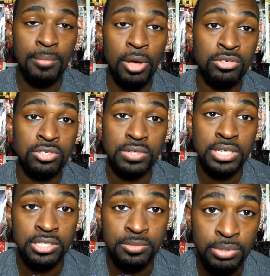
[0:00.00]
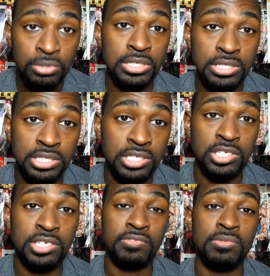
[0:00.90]
um, also, it is bulking
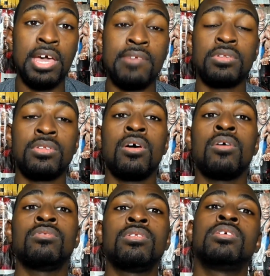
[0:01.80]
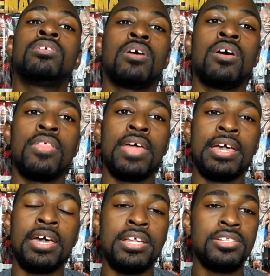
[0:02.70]
season if you haven't known. All
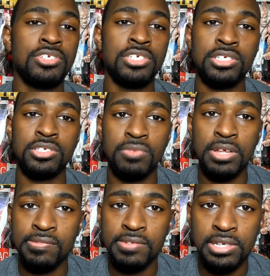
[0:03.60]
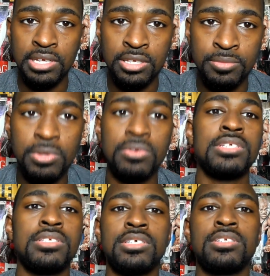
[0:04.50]
that cutting shit is irrelevant. It is
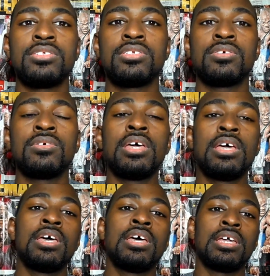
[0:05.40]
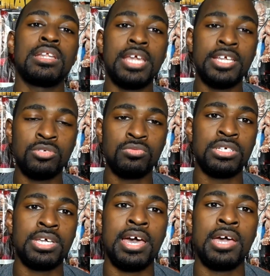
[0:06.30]
bulking season. So next
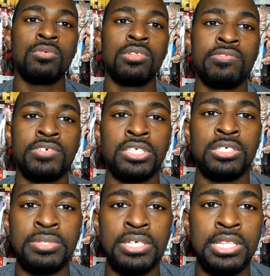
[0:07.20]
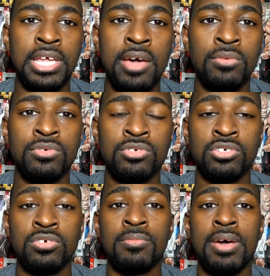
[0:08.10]
week, I will officially begin that. We'll
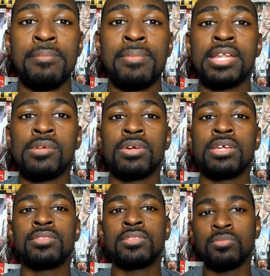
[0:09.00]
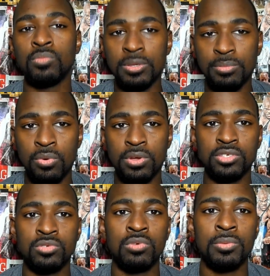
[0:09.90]
show my body weight, weak
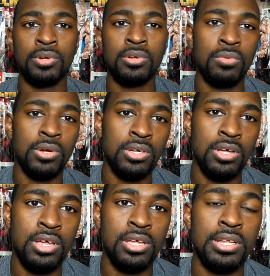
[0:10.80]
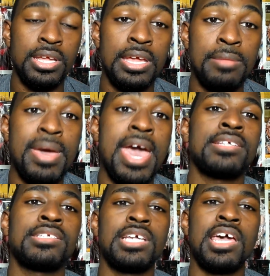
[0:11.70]
points, what we're going to work on, and
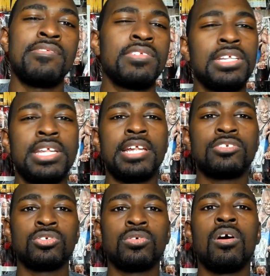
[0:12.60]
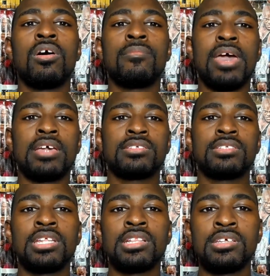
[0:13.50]
maxes. I haven't done that. I show all
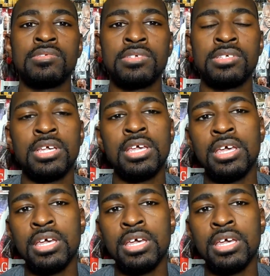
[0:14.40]
maxes, deadlifts,